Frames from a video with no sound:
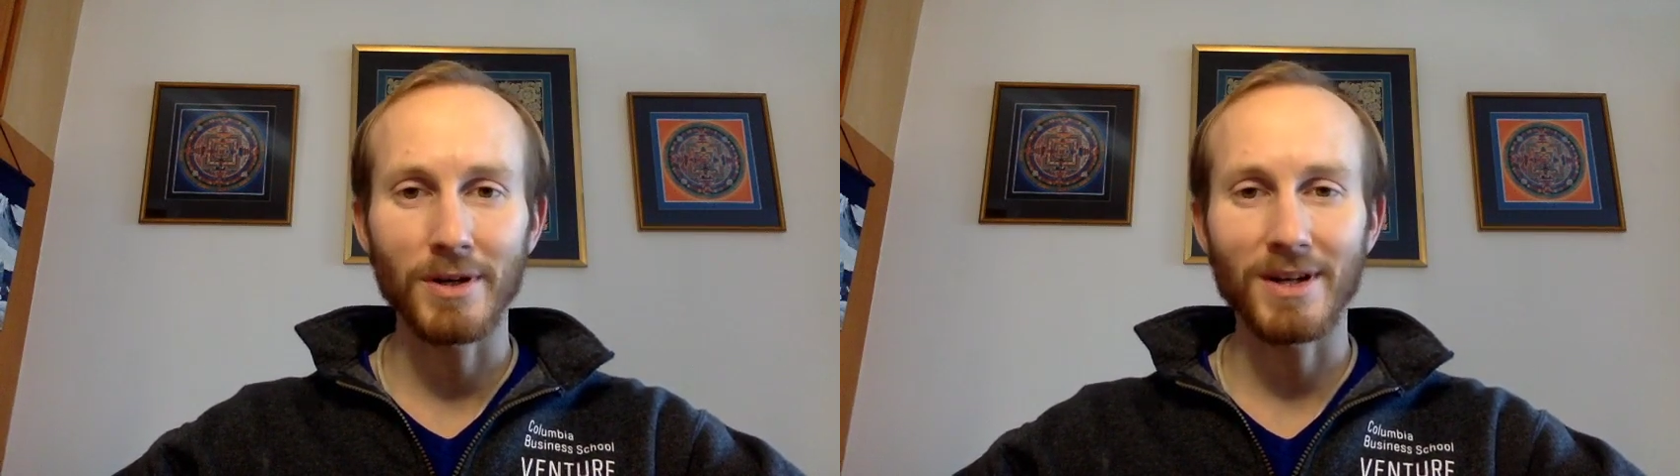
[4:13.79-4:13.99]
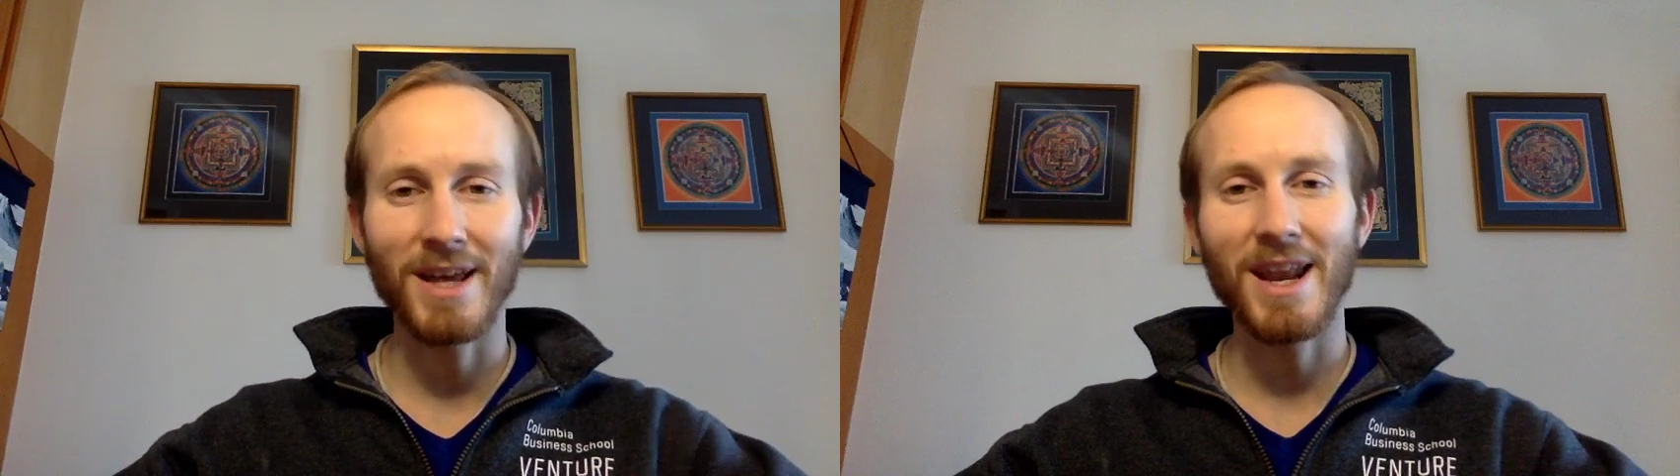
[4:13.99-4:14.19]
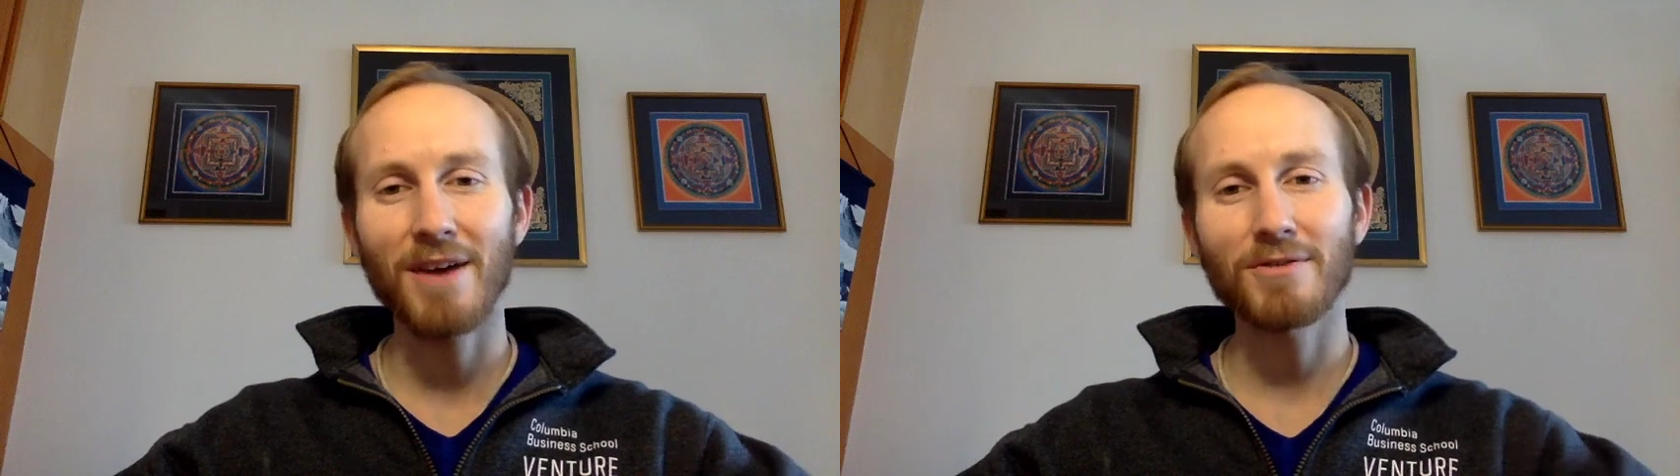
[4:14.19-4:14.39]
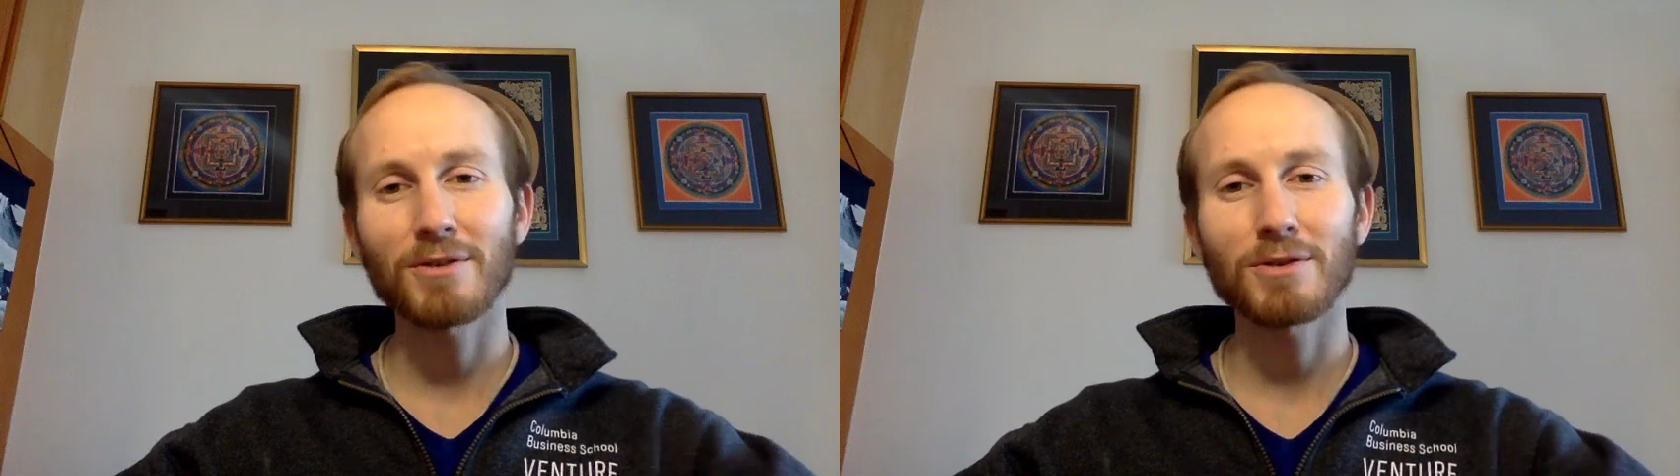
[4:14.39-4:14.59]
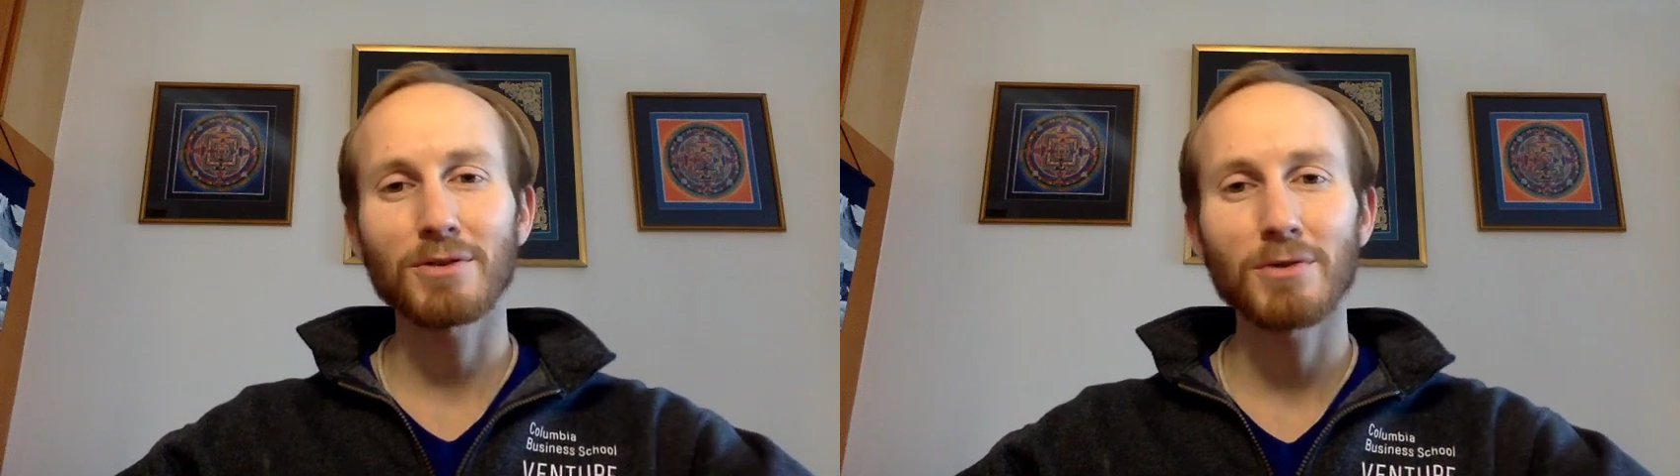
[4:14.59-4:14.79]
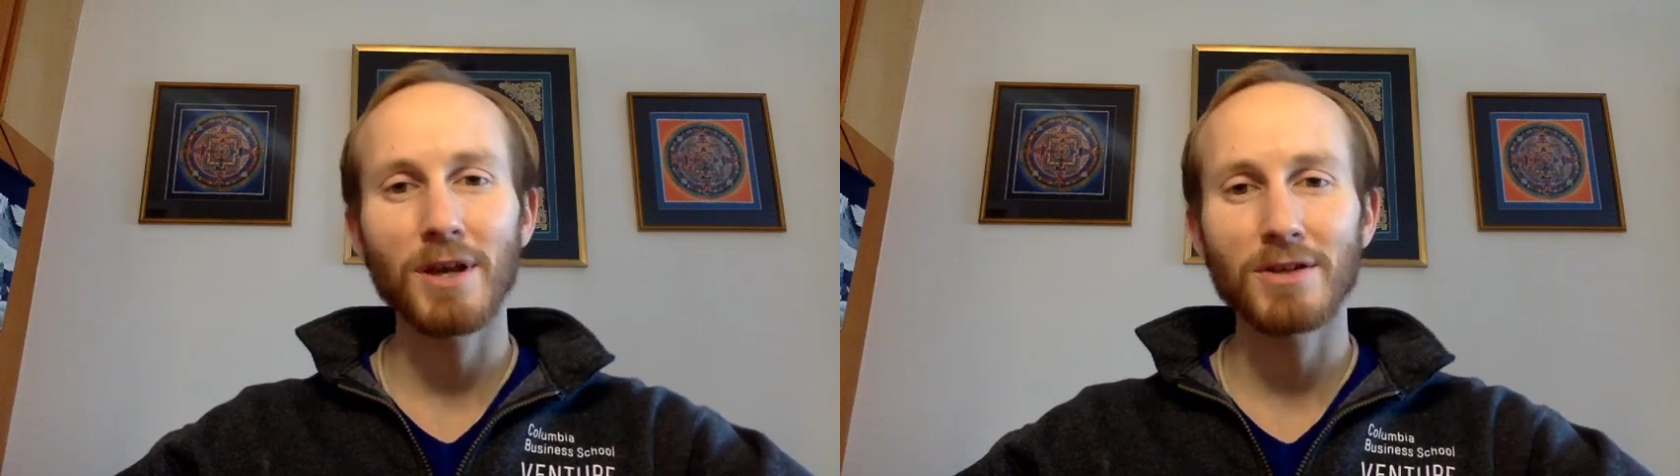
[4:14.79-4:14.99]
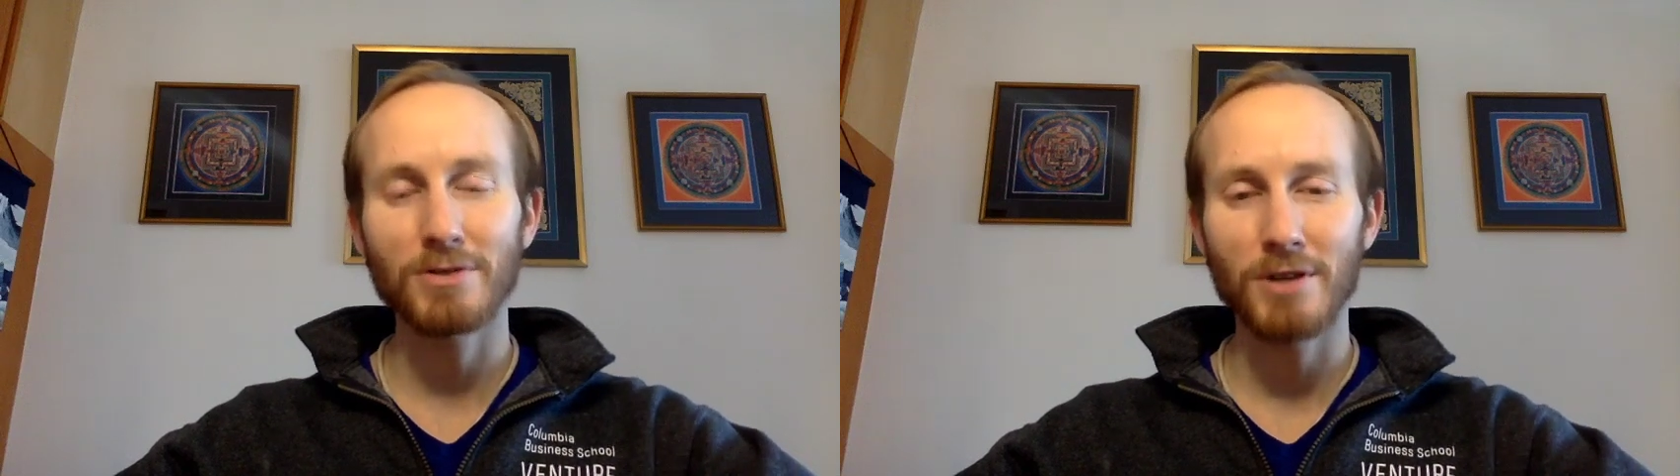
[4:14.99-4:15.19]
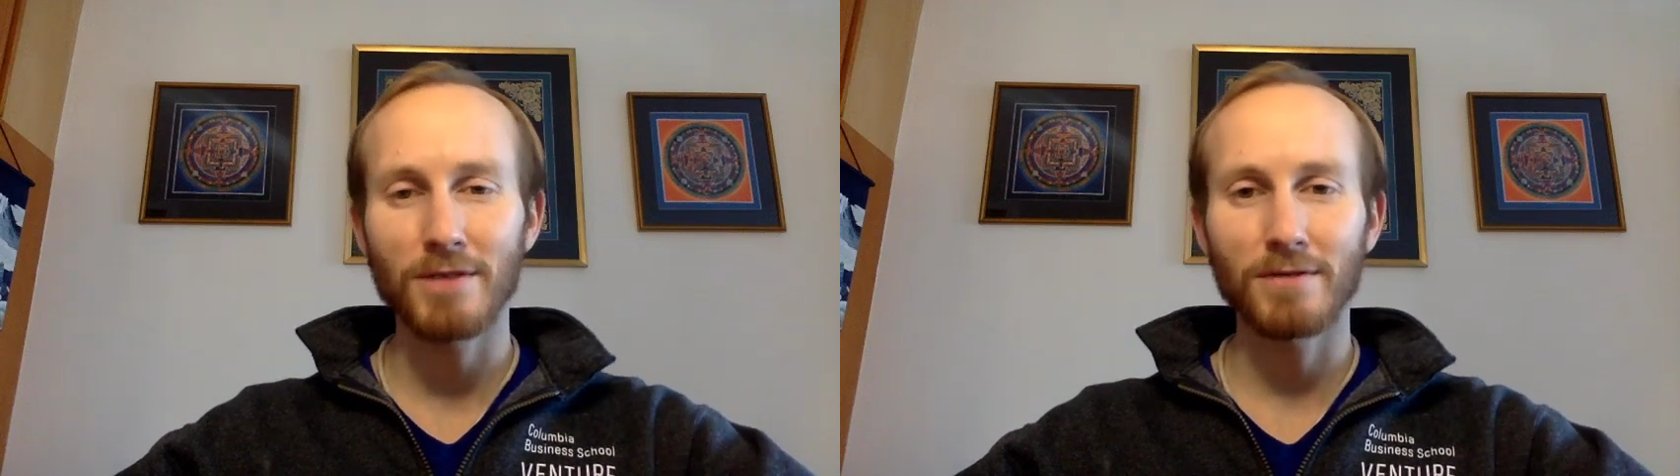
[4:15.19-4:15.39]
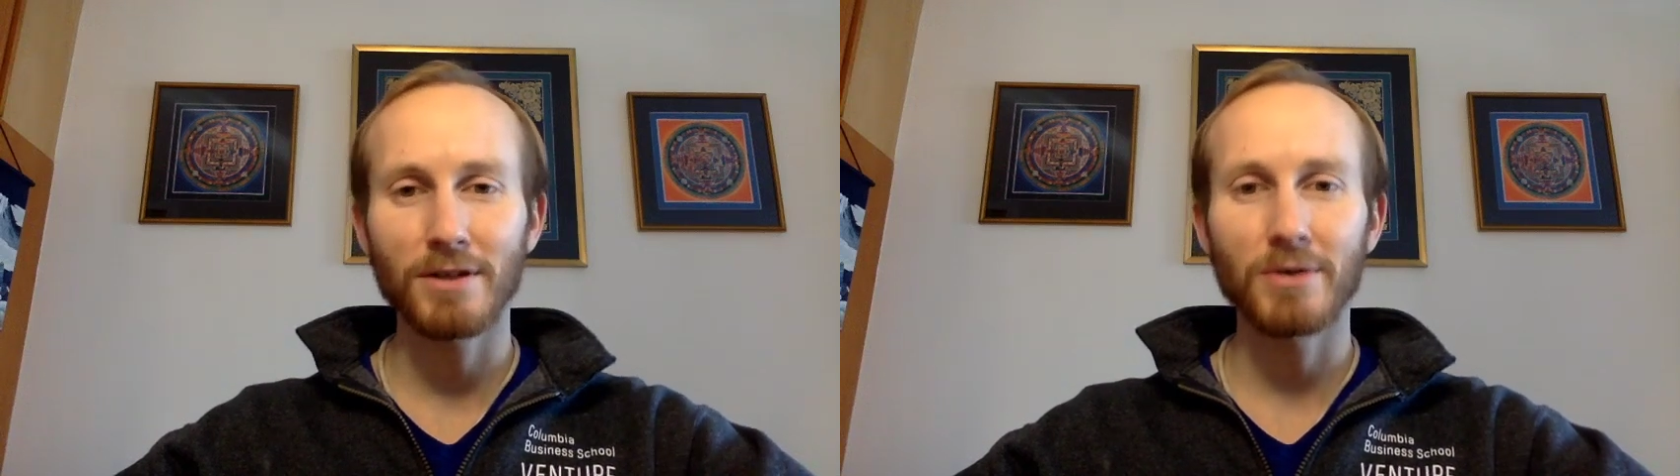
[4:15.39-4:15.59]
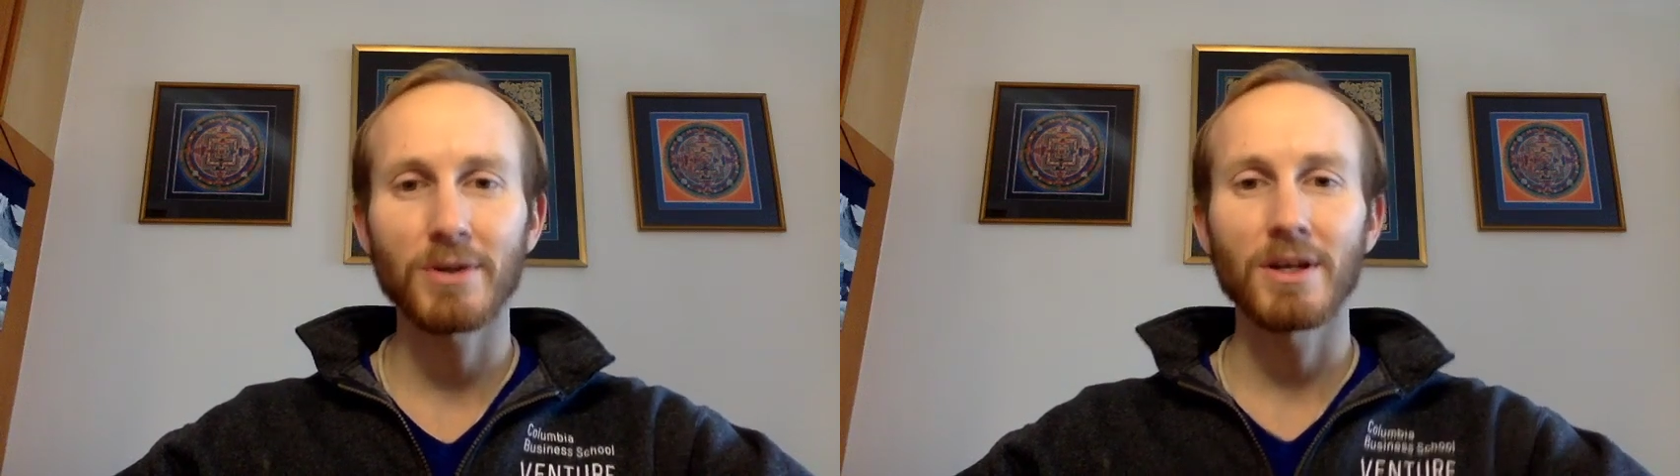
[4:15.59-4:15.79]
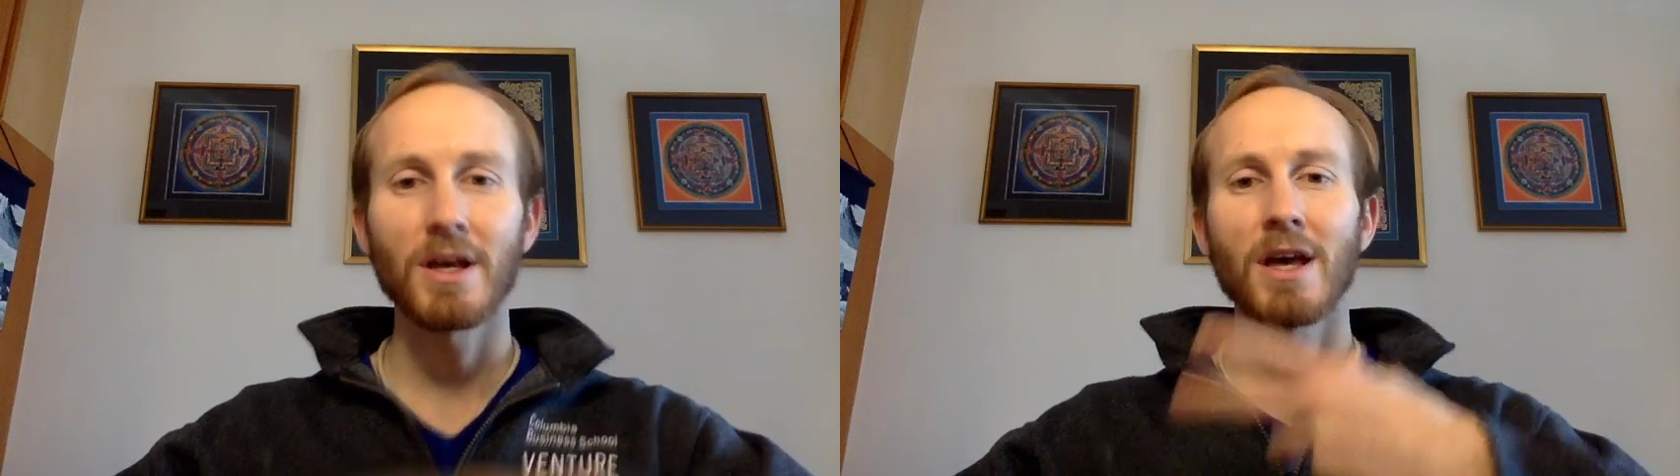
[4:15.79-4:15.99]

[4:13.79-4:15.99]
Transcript: And after 2 days straight of liquid,